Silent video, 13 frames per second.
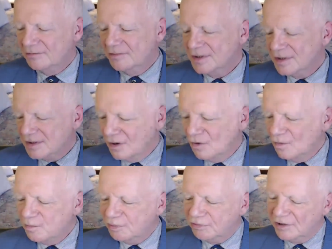was so
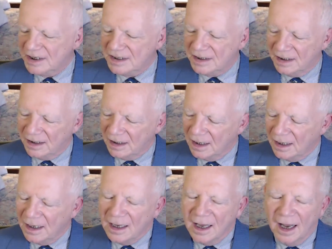prissy,
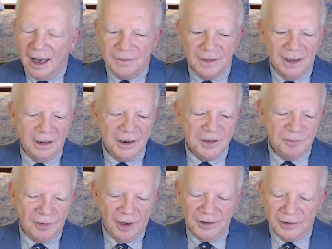and then his
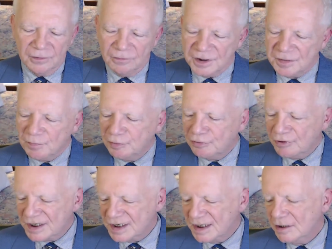brother was
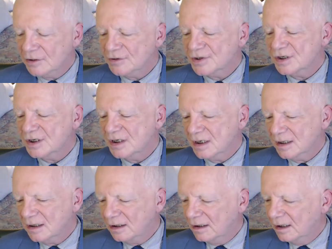prissier
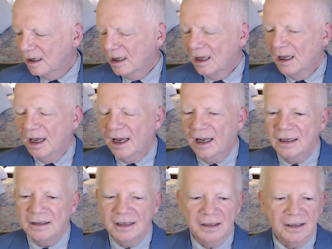still,
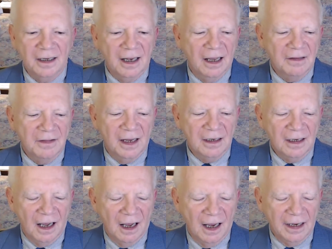and then they had that
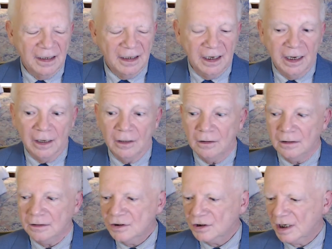guy
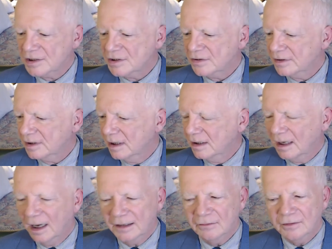Gil Chesterton.
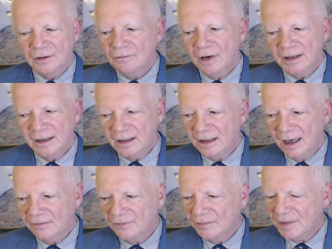I don't know why they
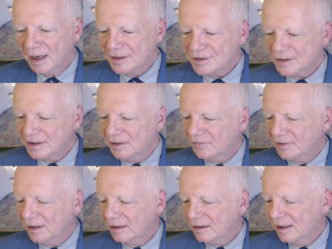gave him that
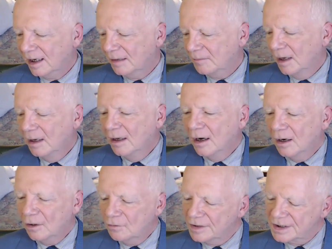significant name,
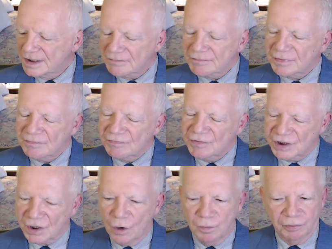who was
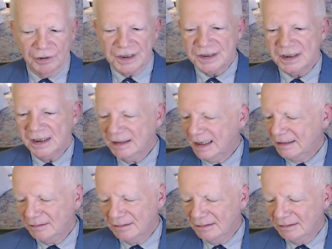so prissy that